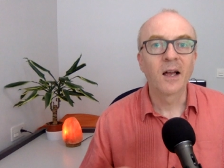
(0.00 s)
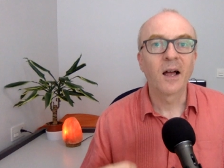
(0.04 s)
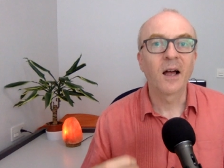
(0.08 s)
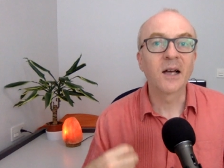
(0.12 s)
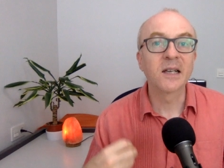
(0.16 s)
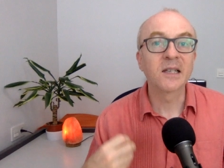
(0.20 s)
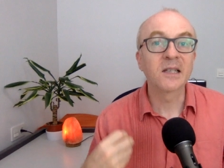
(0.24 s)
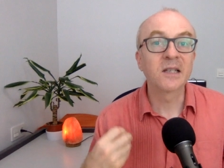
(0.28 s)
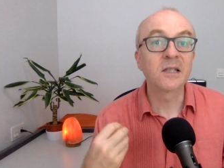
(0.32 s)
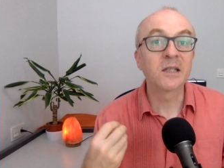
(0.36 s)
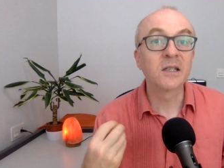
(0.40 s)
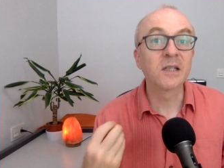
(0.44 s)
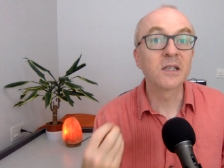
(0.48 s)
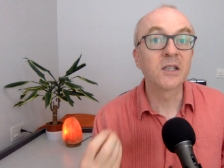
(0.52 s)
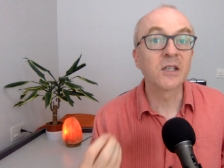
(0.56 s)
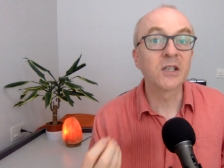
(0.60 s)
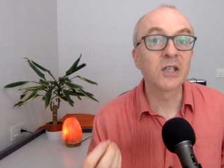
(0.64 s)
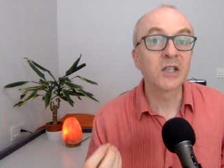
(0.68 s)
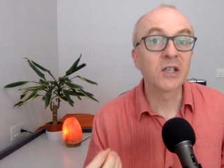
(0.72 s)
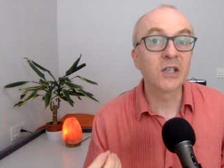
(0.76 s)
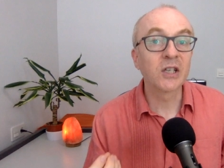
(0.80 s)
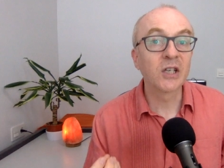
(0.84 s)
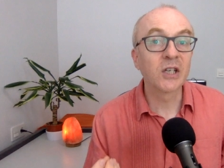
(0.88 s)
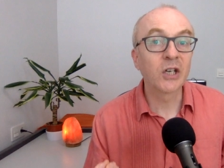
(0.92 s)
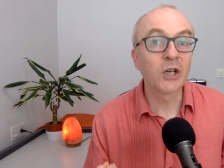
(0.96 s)
I
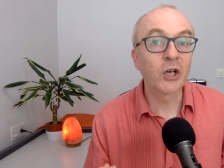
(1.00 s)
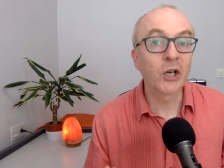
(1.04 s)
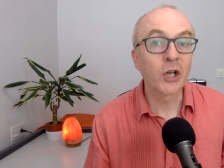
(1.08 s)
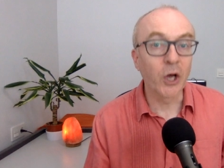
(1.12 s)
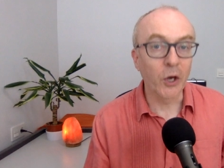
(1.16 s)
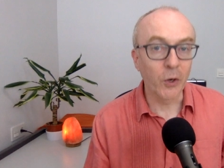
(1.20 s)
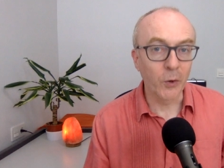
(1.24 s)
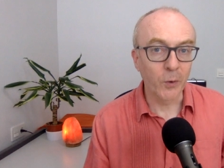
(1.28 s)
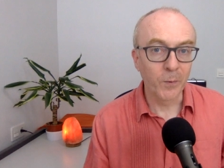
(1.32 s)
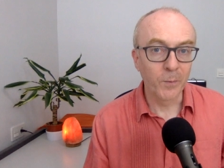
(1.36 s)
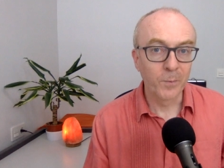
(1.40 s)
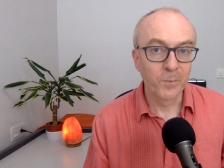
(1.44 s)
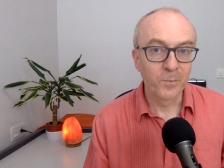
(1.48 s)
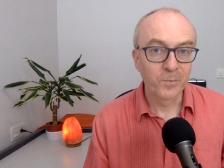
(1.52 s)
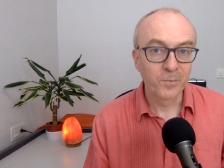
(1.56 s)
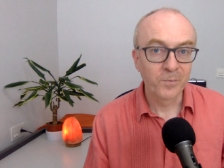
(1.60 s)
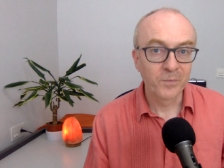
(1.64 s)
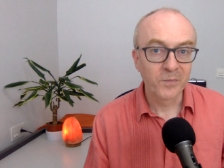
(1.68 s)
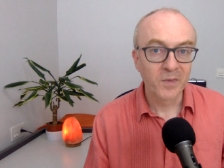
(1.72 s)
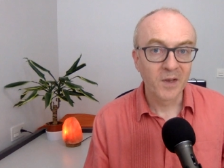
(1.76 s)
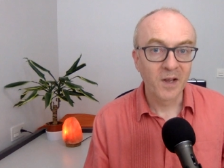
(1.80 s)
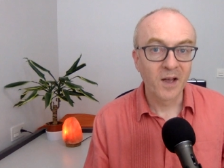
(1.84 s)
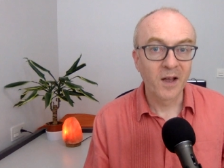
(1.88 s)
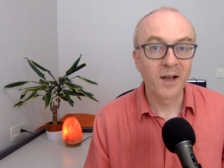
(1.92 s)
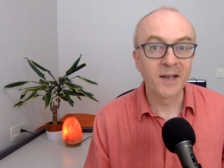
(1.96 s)
didn't go.
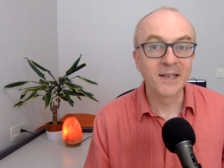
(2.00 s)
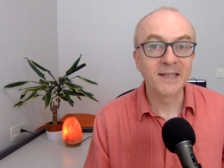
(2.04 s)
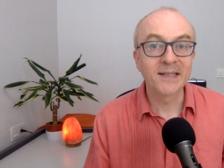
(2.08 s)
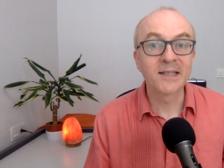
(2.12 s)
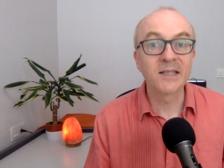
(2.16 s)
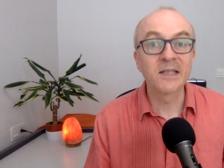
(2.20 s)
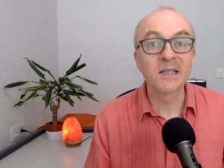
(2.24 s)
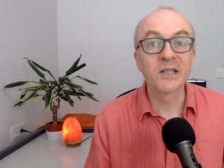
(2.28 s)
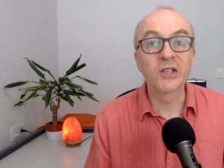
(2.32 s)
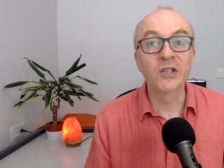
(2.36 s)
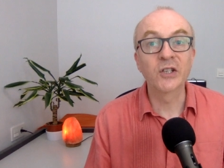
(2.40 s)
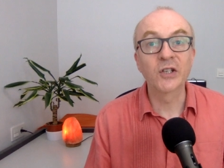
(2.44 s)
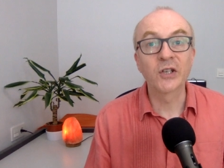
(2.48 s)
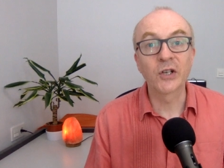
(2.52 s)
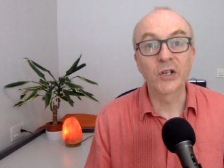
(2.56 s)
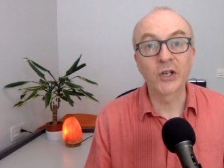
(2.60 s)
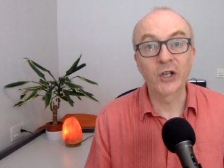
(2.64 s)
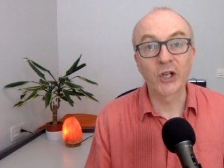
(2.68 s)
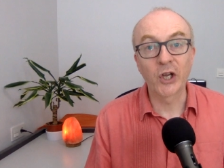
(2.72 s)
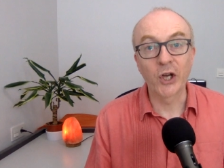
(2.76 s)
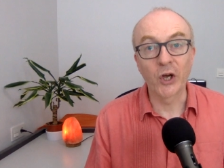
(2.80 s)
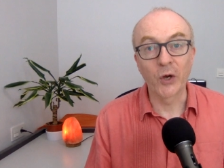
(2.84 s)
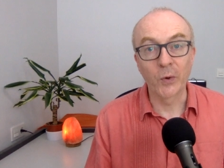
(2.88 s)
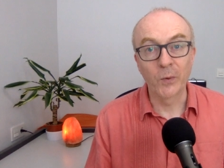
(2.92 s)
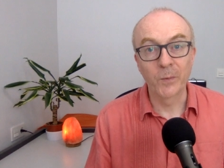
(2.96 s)
I didn't
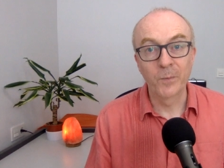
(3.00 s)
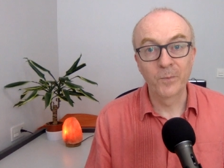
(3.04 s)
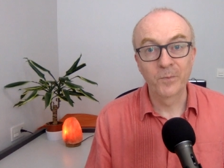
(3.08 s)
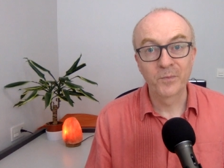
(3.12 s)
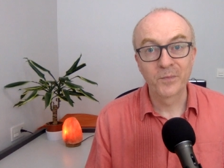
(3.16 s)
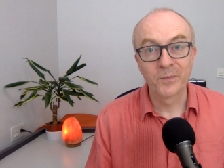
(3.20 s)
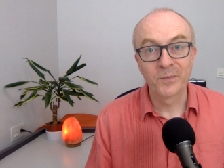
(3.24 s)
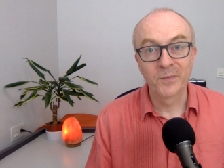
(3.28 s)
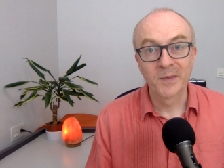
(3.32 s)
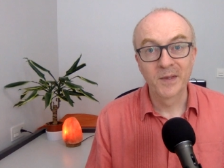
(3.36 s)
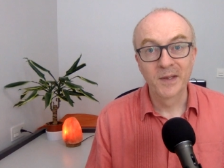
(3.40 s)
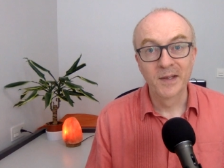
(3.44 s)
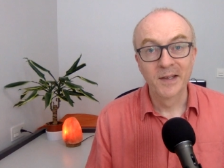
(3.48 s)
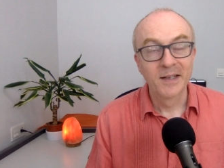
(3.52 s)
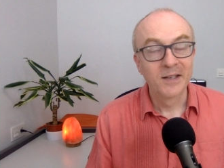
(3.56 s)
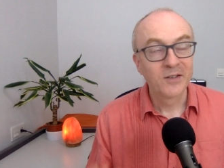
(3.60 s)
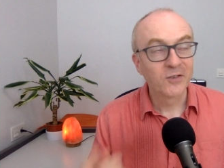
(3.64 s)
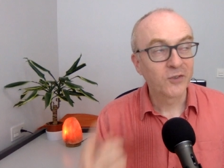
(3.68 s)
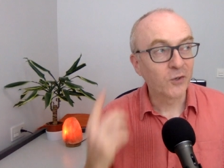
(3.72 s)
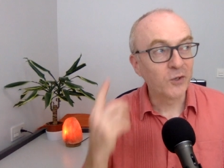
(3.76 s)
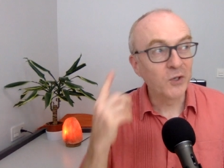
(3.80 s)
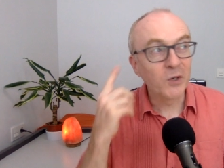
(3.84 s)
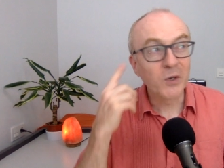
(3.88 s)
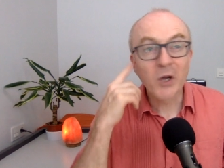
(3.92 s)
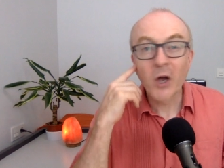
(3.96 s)
go.
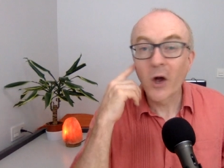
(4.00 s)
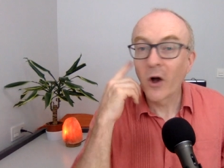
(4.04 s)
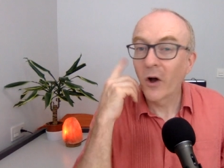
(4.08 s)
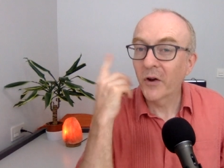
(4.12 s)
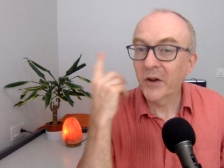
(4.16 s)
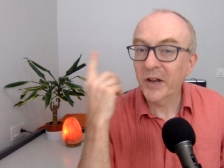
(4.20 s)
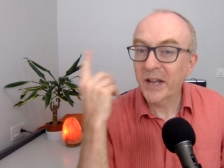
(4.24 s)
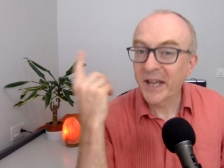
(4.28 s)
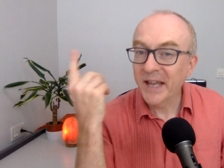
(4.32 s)
So you can't